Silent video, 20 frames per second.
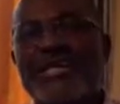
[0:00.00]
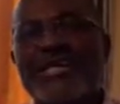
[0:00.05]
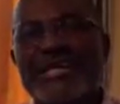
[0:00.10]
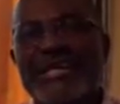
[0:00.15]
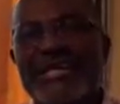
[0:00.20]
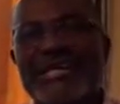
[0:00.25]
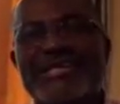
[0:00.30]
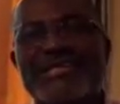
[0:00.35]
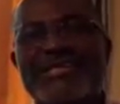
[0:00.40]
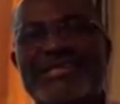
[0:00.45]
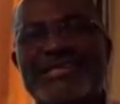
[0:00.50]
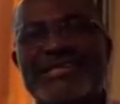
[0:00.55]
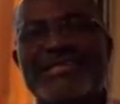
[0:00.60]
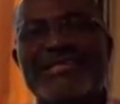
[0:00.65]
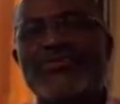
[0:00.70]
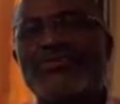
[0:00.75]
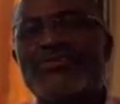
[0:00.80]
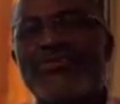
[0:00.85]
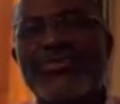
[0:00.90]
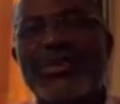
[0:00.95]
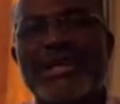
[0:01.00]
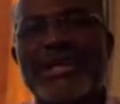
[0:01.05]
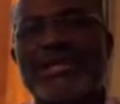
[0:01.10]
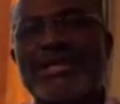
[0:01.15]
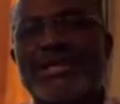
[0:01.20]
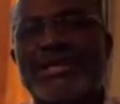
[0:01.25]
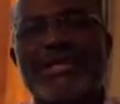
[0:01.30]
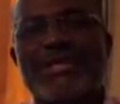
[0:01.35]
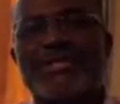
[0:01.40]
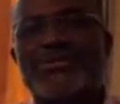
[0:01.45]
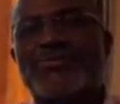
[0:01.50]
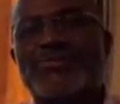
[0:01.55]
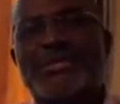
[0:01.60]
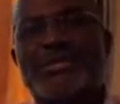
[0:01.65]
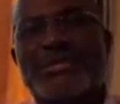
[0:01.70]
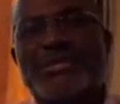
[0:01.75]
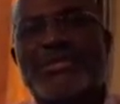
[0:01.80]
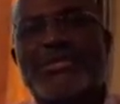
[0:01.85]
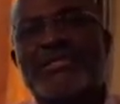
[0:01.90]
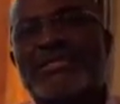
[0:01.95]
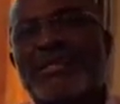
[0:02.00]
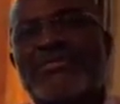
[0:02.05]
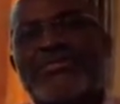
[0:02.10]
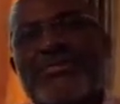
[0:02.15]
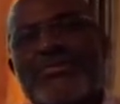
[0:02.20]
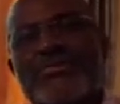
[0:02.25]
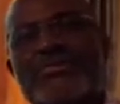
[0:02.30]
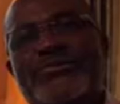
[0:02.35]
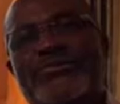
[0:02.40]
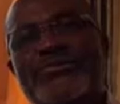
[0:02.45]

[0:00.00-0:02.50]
the eight, you break the eight with Kenya Japan.